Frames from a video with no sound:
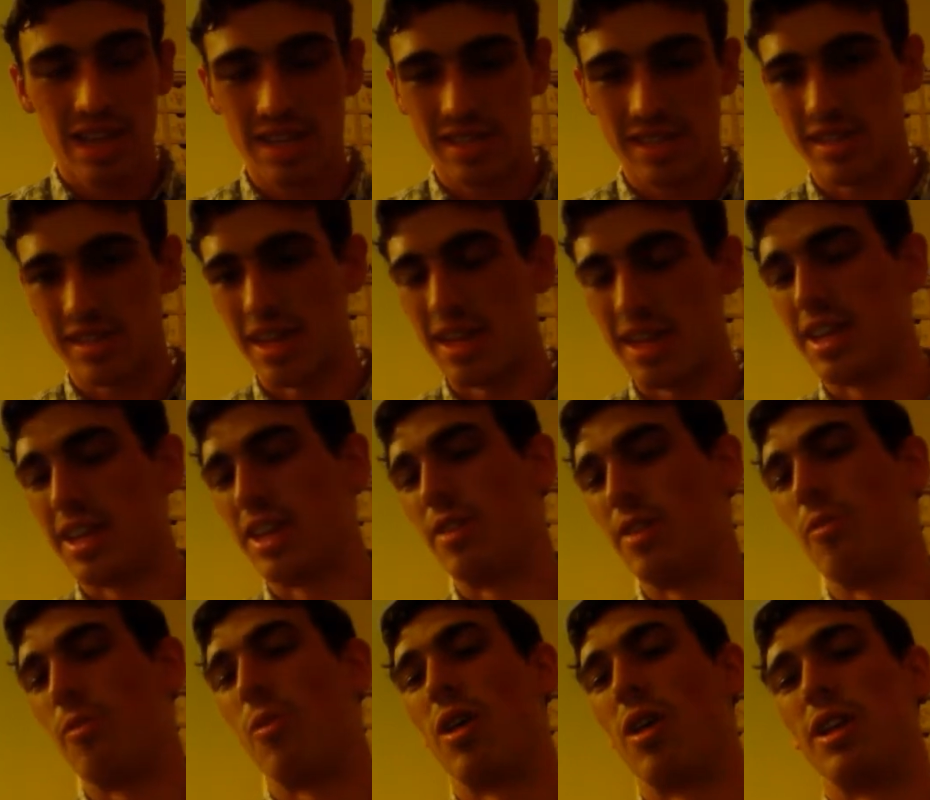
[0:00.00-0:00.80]
Let's say
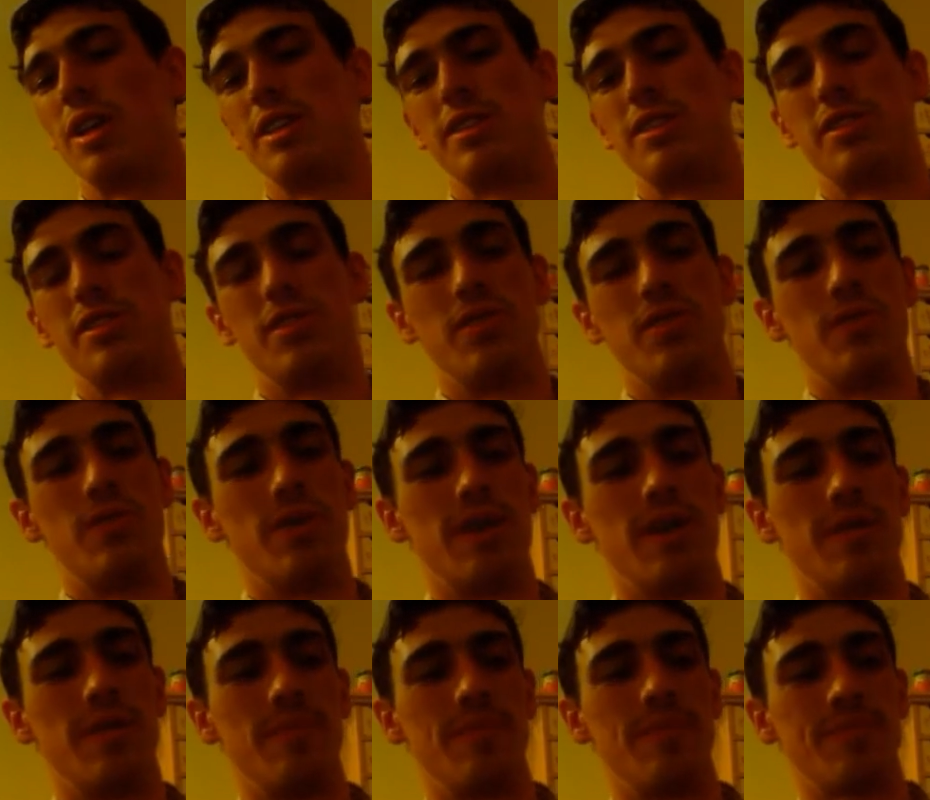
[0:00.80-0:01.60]
that you wanted
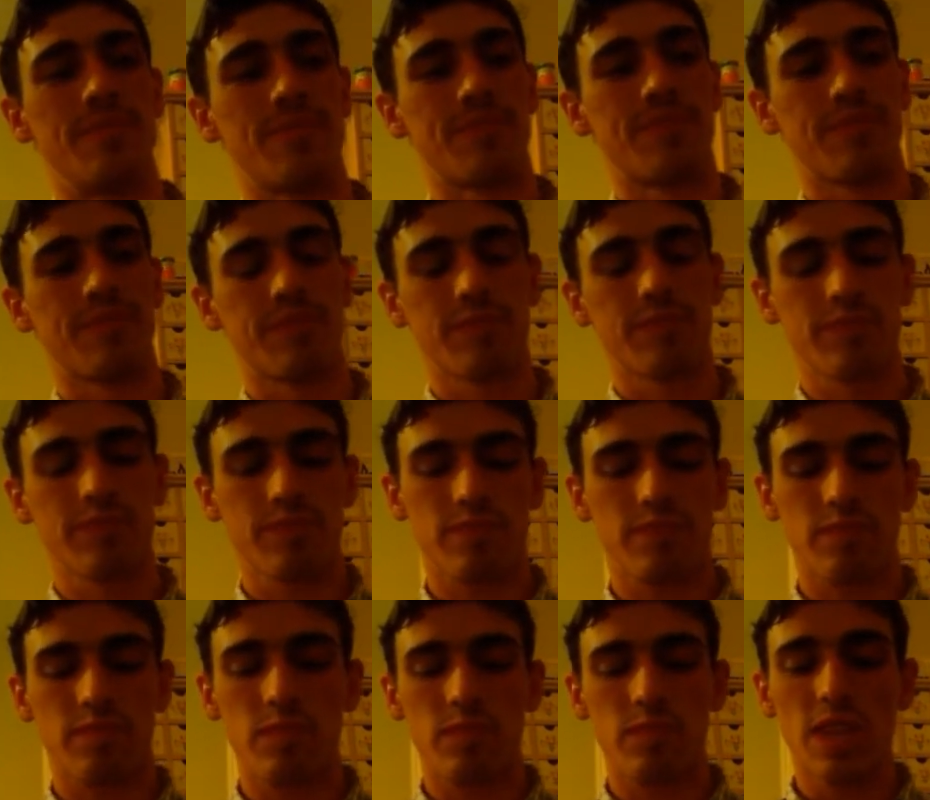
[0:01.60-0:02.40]
to
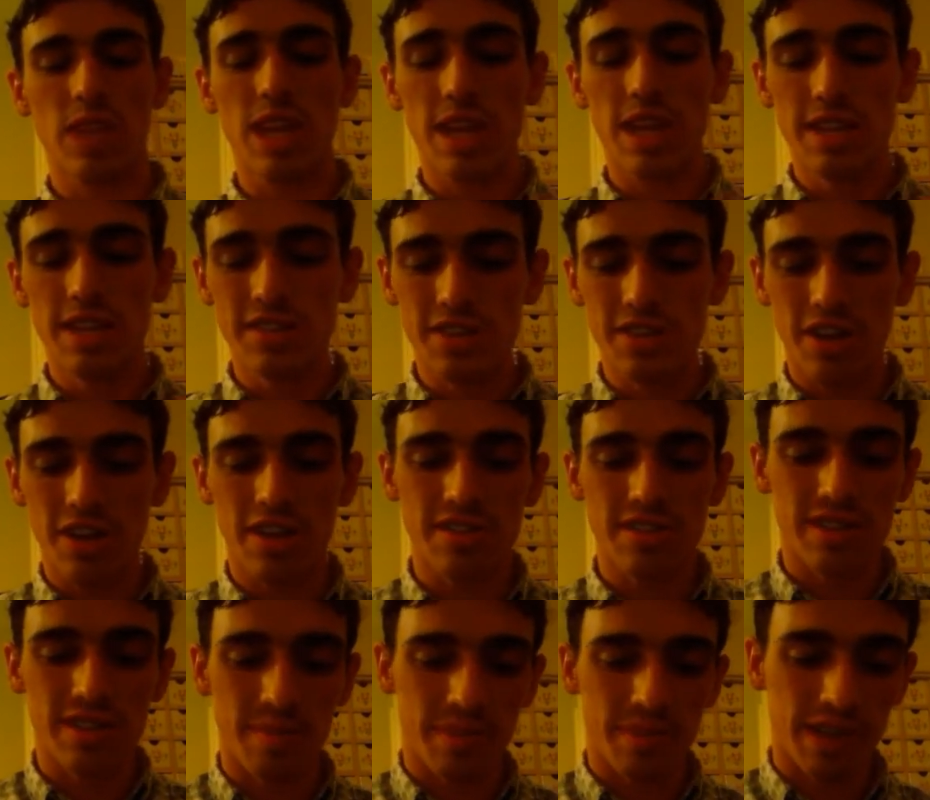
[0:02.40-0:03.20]

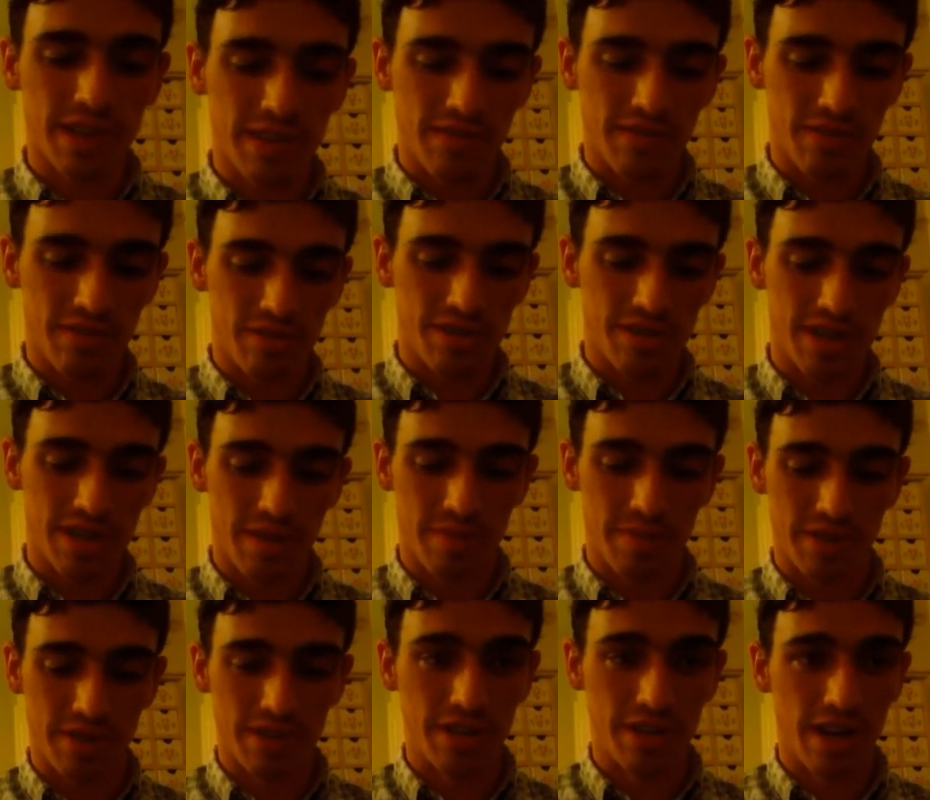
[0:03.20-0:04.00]
install something. You were to
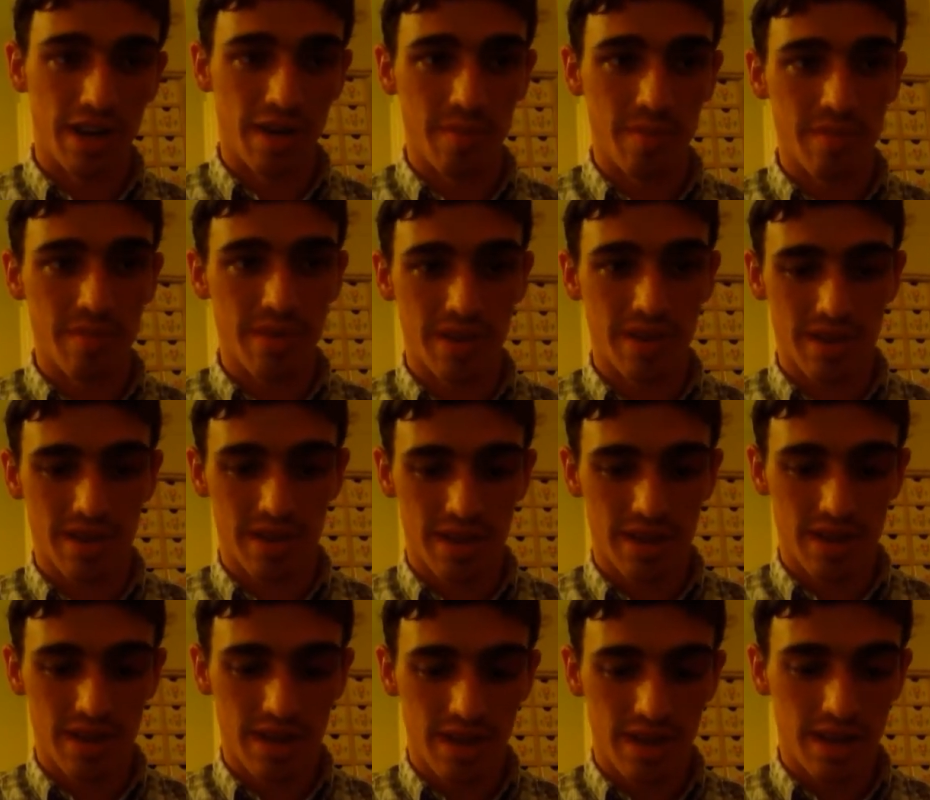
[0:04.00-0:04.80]
type in yum
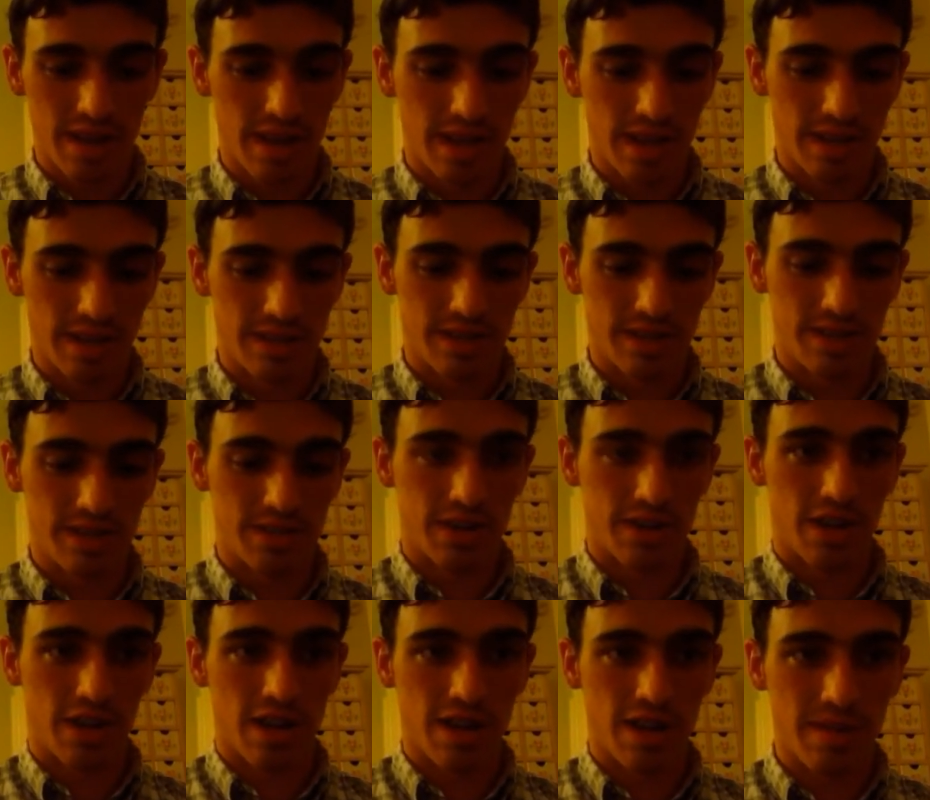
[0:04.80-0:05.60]

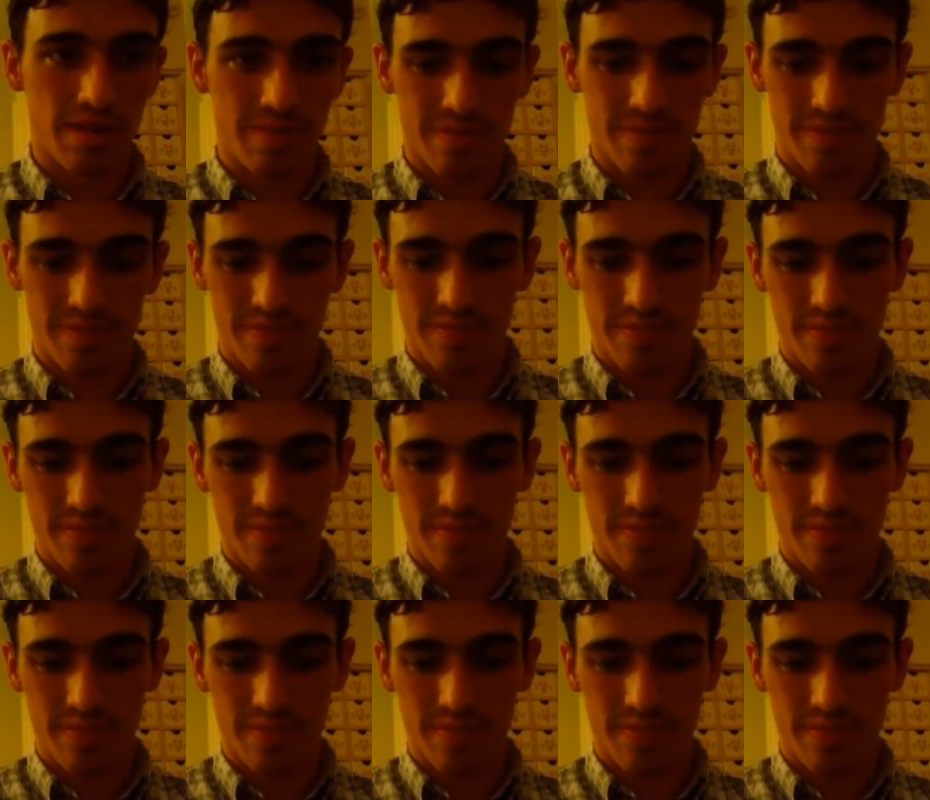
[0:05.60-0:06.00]
install.